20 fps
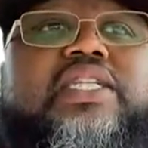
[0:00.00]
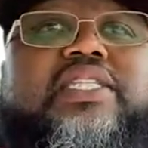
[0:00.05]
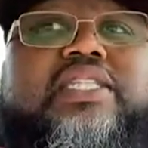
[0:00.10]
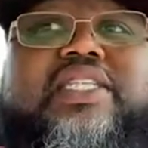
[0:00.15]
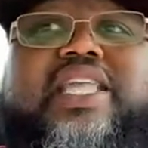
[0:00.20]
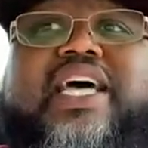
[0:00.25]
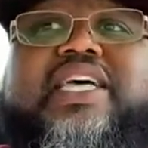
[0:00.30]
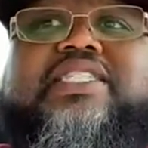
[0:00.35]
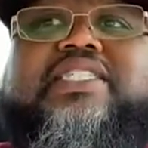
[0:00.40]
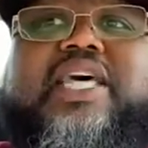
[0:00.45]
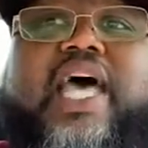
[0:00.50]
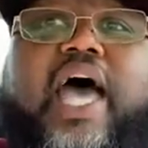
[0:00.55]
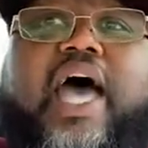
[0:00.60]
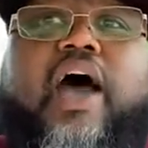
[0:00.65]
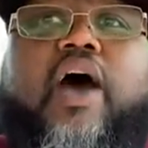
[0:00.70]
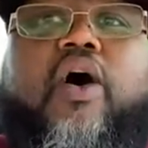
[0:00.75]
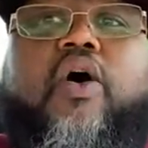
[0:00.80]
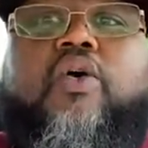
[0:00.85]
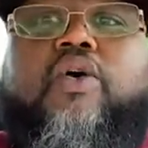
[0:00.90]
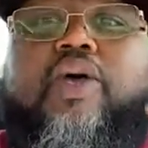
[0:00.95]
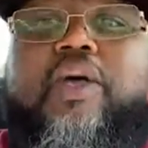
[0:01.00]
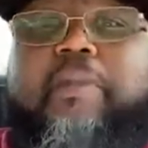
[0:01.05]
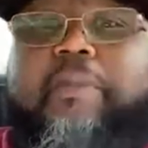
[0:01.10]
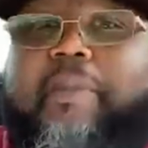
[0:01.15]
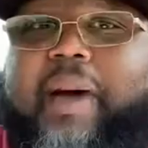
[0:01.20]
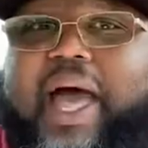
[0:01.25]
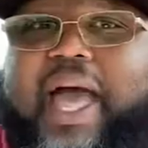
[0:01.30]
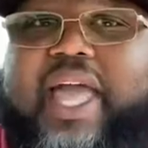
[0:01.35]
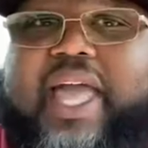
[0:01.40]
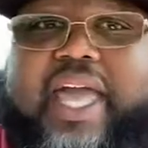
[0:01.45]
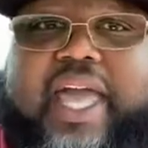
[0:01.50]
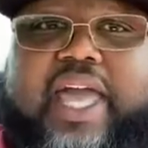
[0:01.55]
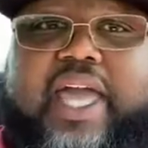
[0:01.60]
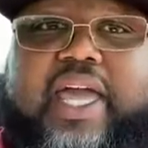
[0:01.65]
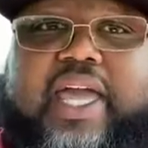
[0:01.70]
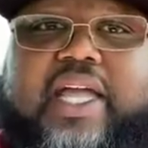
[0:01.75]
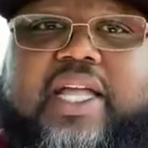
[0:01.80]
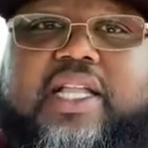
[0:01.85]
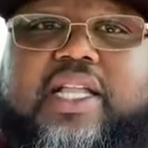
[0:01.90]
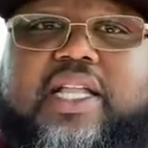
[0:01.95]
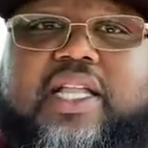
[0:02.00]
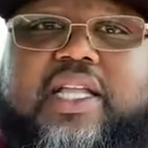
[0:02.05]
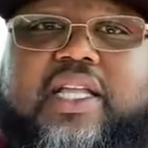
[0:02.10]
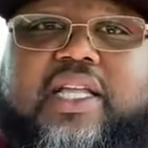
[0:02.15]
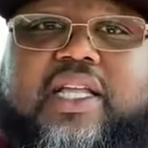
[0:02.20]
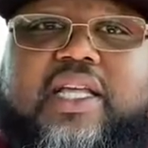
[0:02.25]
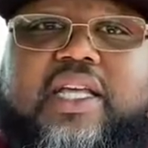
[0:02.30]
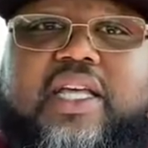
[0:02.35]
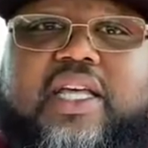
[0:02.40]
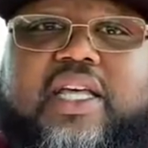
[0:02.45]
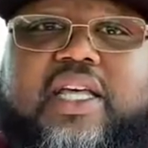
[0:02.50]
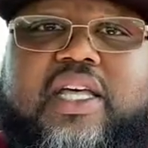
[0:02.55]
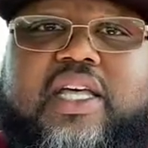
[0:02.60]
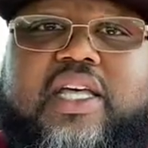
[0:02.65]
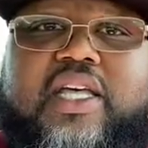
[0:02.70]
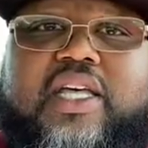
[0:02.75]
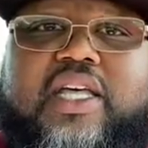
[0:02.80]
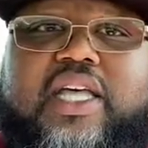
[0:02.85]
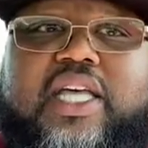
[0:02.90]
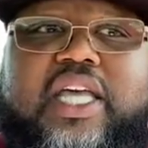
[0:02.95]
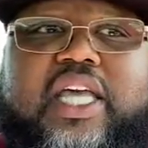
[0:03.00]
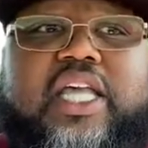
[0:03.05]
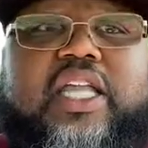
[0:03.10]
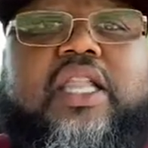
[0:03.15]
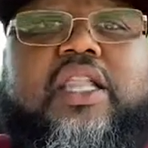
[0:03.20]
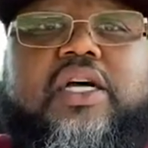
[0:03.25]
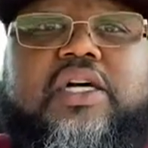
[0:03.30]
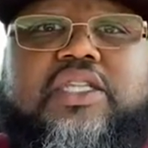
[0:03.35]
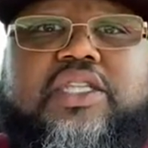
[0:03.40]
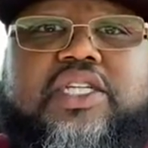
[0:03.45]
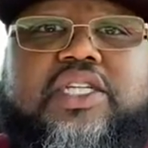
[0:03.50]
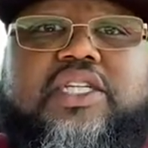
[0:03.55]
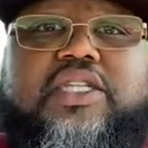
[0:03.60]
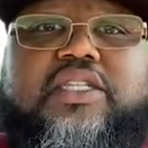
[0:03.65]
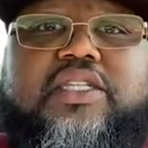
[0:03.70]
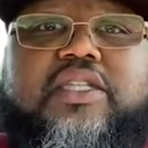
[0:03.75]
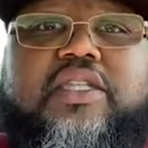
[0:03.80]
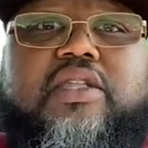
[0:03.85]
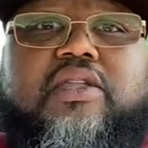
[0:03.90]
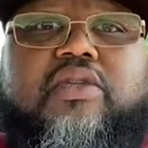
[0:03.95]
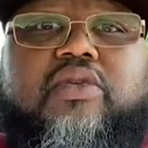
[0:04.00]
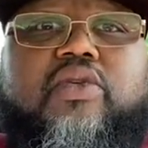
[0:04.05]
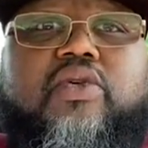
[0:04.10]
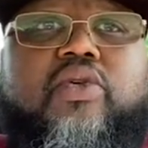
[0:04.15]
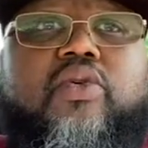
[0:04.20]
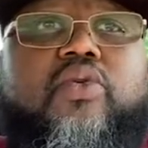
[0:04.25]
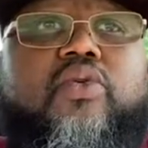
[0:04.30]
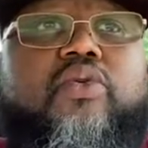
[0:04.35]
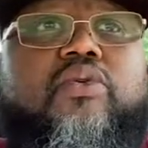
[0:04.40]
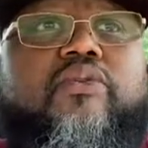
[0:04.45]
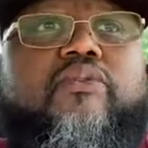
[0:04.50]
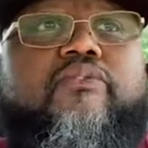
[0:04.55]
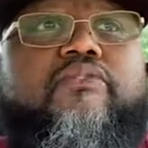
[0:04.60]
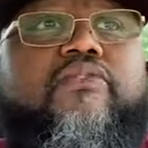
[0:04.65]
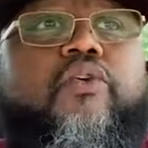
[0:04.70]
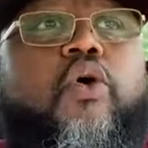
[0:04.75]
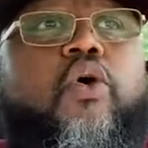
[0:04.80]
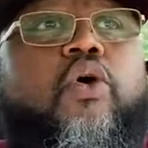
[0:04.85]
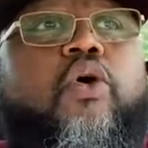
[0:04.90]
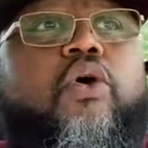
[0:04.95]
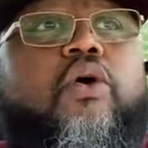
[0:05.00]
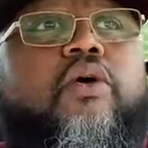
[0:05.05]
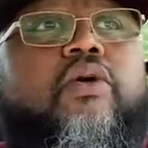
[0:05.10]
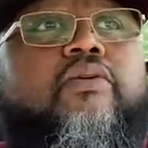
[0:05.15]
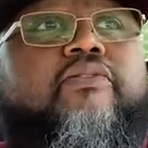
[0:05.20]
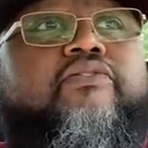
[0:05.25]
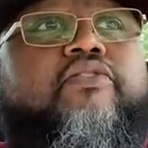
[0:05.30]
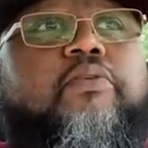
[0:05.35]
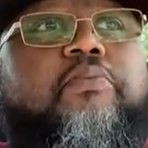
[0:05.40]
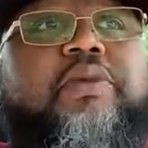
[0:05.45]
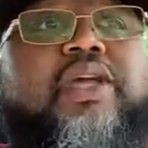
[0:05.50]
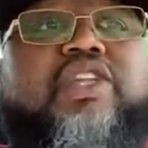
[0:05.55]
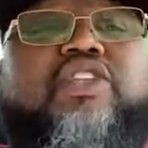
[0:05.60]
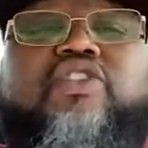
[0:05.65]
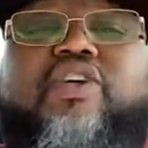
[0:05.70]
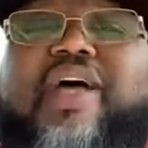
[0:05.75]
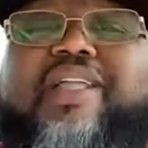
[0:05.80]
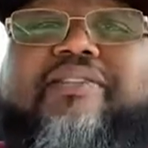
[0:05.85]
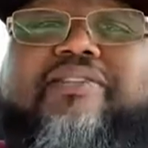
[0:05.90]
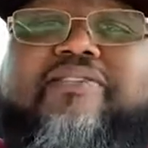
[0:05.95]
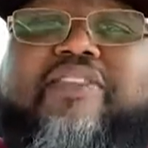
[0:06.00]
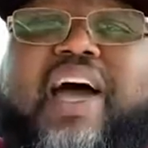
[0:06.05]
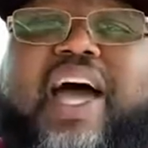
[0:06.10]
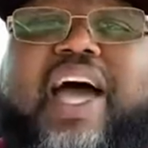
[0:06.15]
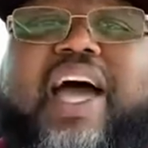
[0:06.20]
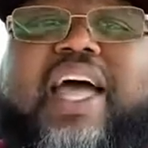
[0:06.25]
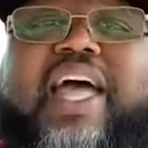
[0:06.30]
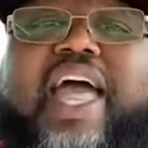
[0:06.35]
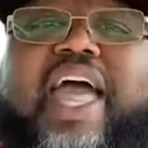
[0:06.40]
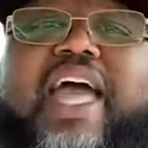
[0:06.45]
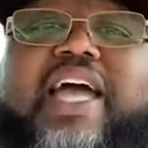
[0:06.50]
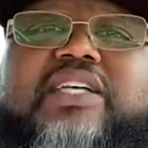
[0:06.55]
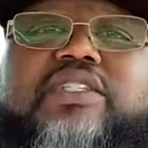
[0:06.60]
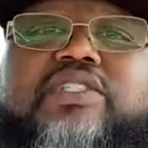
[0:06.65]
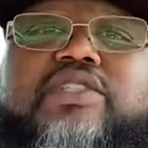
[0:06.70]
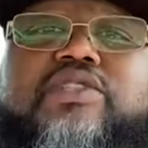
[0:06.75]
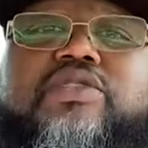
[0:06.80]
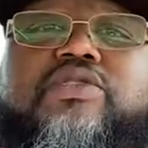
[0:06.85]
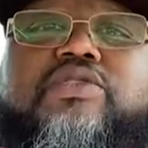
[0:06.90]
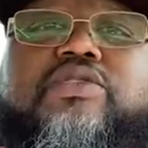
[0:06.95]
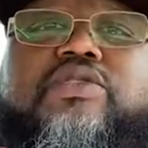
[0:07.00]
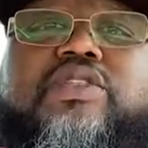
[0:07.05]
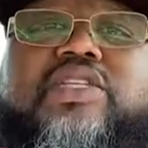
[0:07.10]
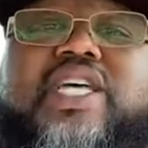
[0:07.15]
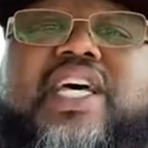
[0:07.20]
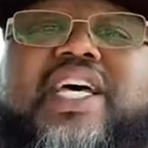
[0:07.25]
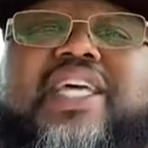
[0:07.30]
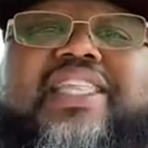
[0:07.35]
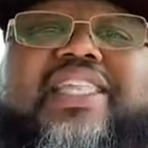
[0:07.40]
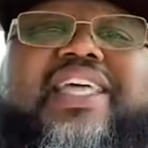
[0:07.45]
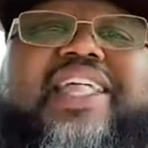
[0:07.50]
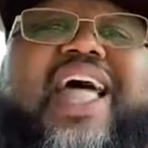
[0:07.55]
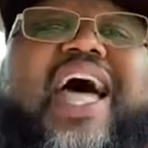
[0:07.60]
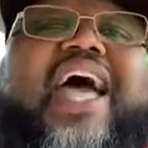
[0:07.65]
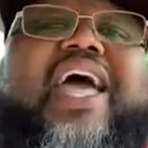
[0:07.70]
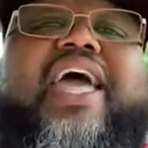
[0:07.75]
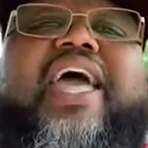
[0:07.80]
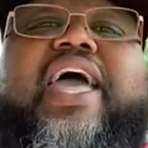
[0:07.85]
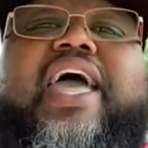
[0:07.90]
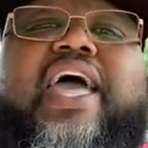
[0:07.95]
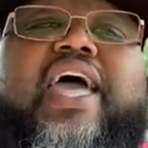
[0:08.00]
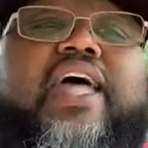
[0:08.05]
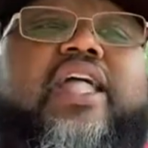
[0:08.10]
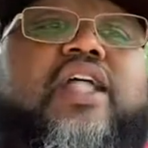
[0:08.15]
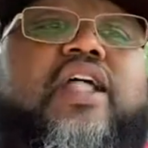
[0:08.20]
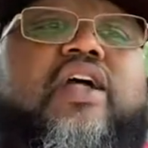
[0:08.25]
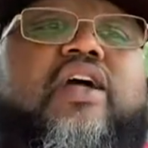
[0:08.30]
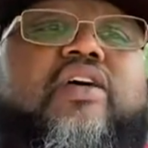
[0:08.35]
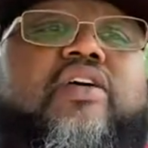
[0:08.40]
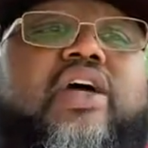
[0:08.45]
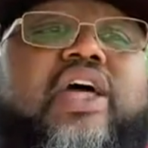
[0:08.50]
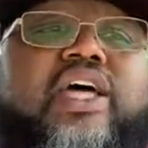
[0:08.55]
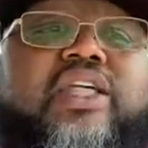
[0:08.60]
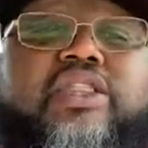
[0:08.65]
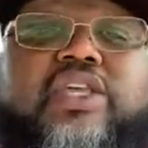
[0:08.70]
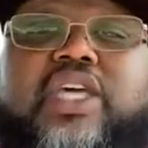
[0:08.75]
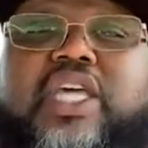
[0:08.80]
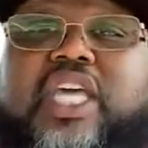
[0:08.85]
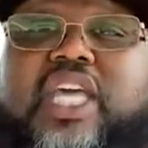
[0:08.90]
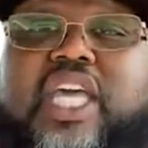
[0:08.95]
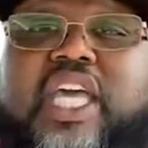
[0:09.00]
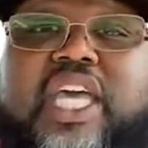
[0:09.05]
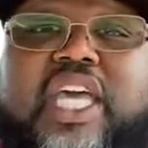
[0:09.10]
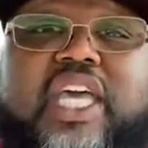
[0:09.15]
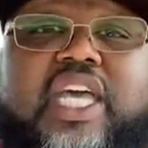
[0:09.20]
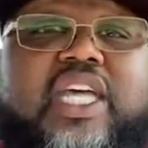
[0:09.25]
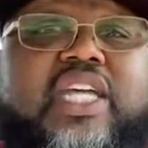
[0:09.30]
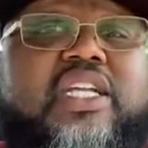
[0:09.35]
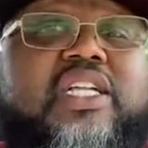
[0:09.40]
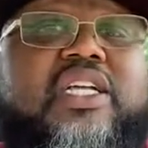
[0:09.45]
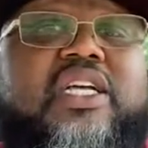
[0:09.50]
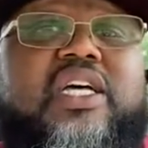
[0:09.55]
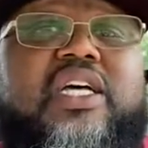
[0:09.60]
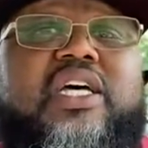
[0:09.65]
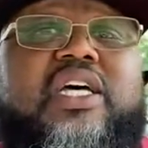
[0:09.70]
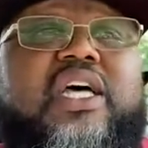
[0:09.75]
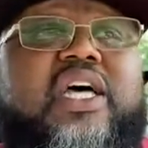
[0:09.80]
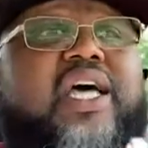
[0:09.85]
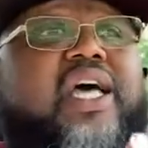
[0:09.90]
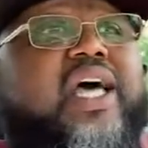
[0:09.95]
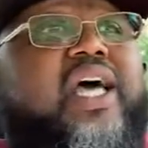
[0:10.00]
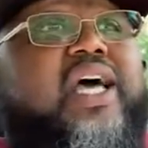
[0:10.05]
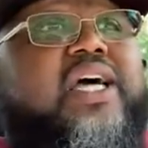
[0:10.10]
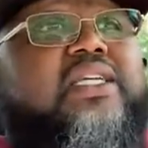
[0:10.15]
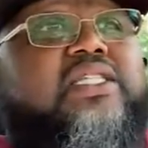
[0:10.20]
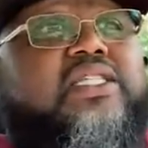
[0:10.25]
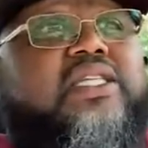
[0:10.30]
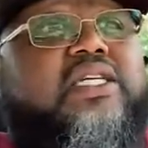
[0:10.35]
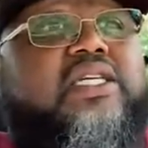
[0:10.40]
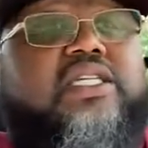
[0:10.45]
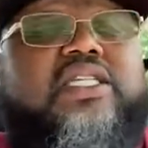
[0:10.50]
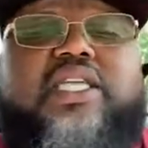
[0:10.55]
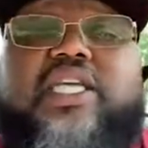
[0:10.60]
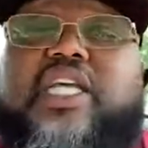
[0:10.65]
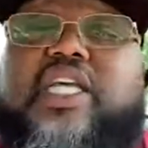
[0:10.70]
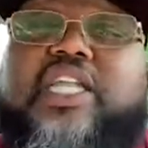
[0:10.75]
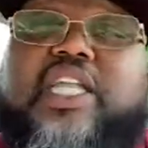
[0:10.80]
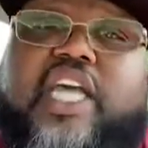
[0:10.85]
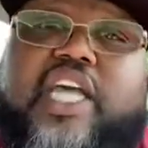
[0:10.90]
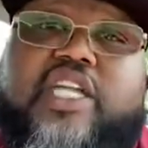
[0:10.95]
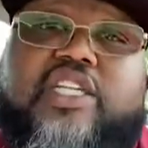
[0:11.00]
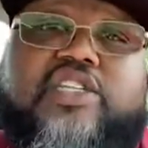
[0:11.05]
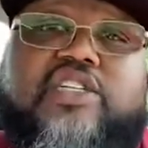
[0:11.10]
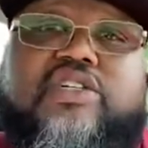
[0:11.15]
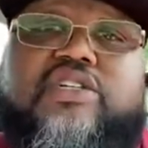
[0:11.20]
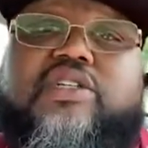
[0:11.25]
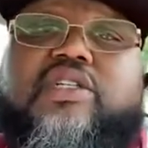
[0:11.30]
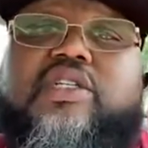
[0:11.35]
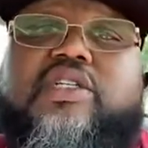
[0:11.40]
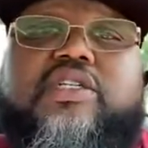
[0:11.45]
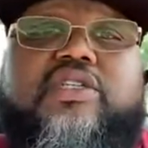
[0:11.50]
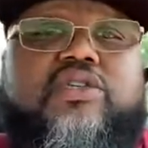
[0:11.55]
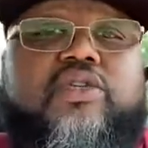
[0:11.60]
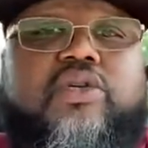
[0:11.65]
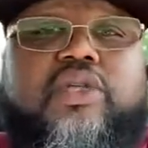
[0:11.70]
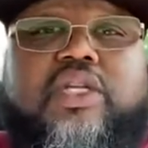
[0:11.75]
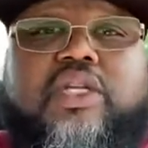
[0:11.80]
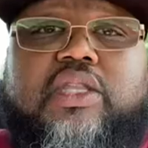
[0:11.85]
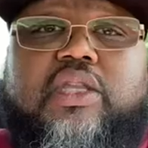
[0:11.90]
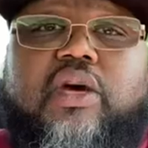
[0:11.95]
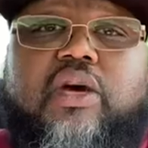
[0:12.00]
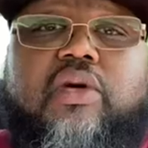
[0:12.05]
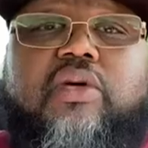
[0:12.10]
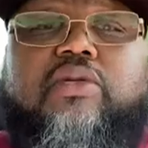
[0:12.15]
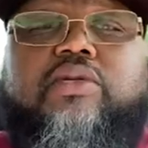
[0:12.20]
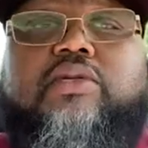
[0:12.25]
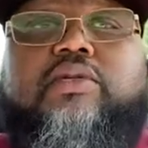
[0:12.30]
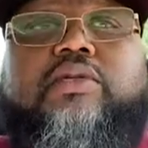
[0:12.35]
That's how in my head it looked for me, trying to find answers that I had as a kid, as a teenager, to an adult,